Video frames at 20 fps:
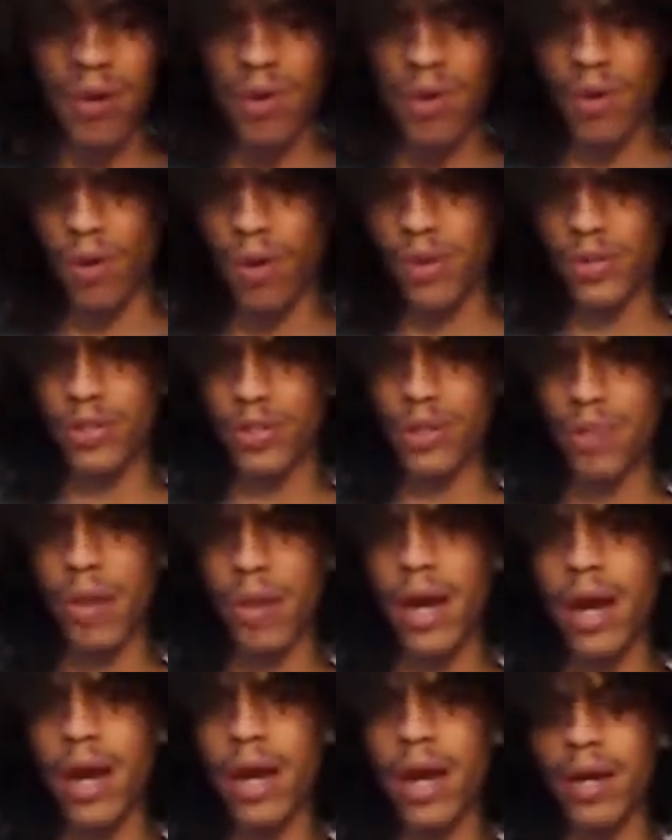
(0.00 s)
Goku, aren't you
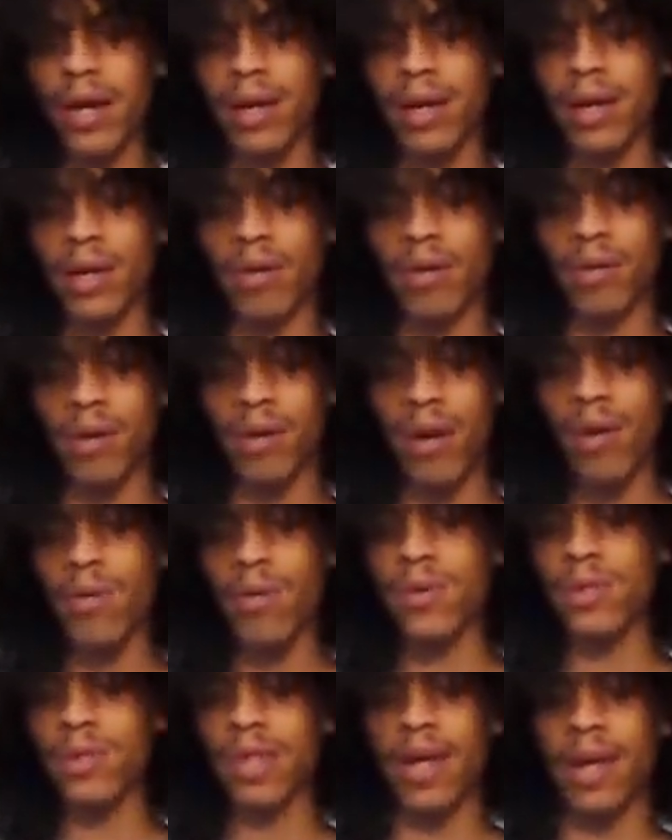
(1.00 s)
mad? And
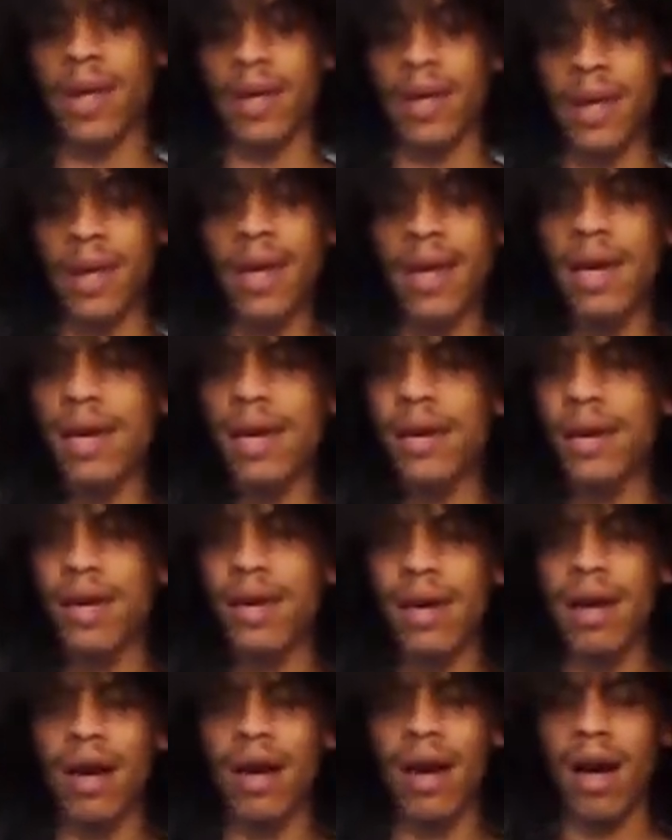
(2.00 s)
Goku's like, yeah,
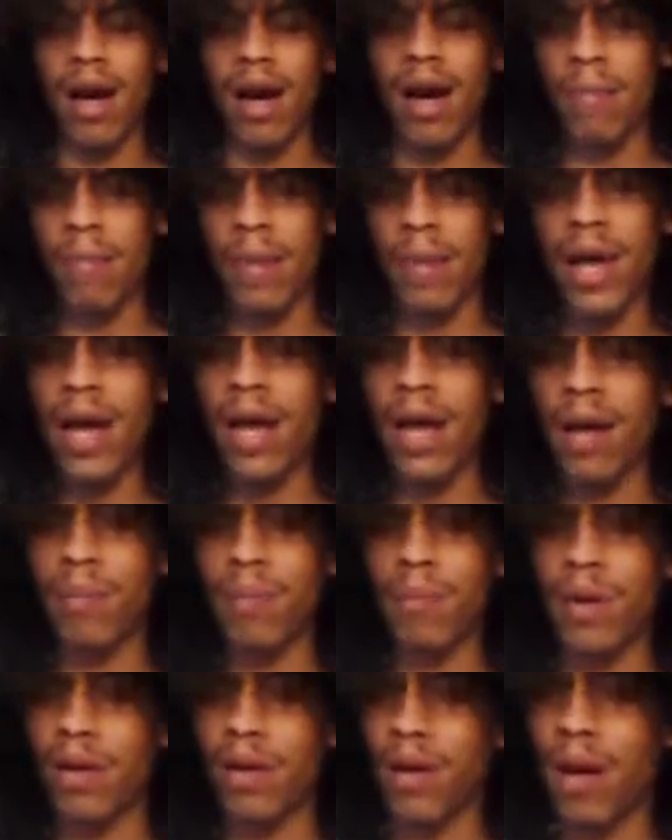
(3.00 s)
I'm
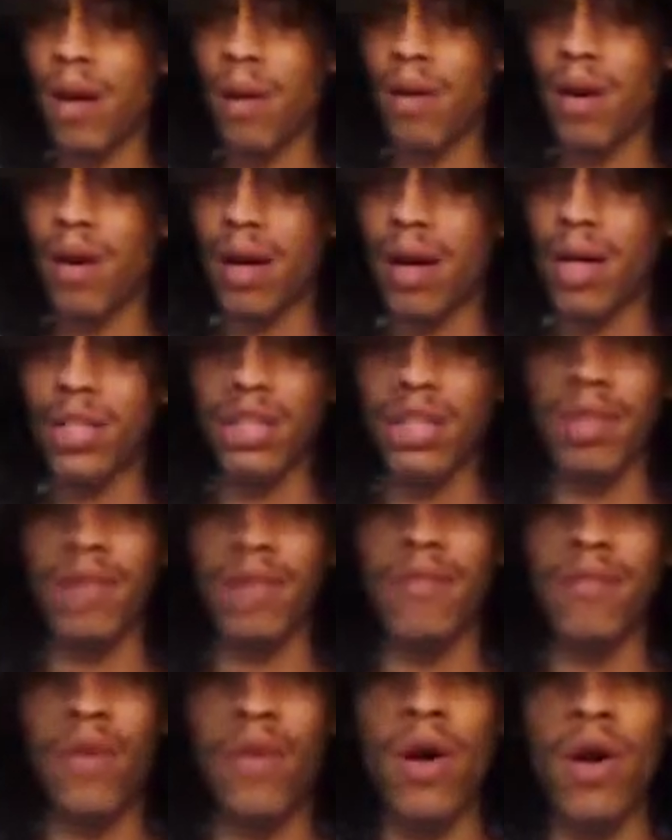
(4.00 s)
mad, but I should
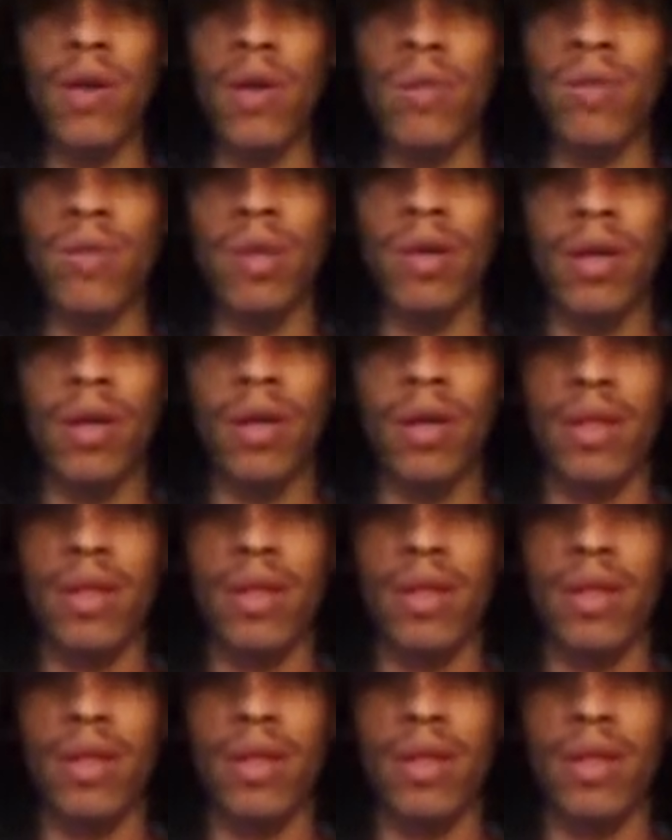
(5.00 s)
have known